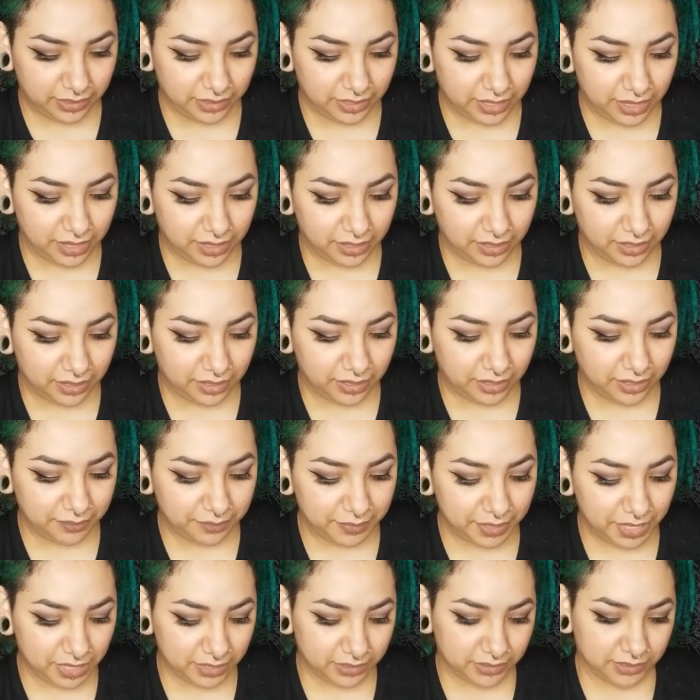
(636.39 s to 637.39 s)

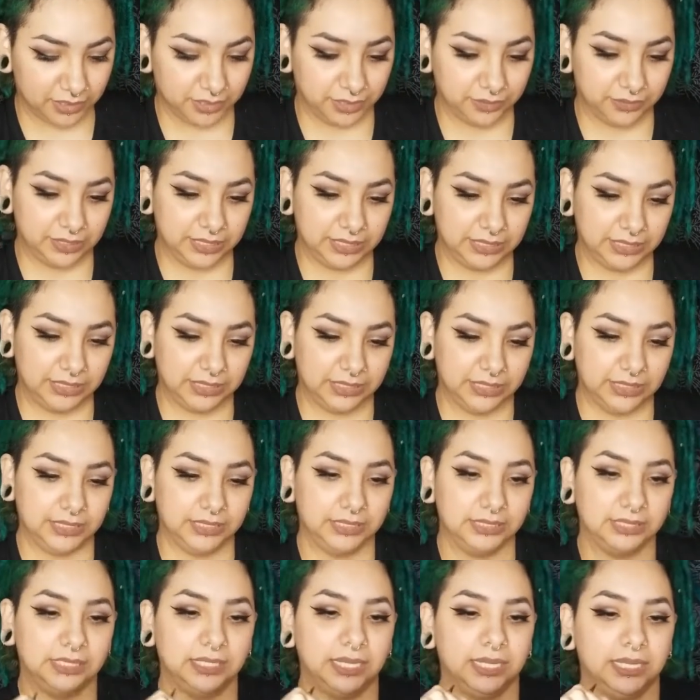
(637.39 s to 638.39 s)
Yeah, so this
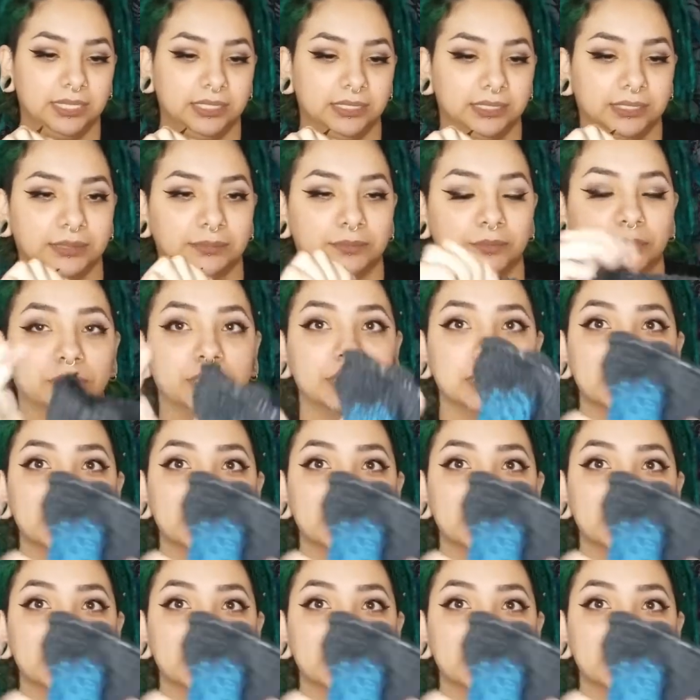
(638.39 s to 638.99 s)
is some more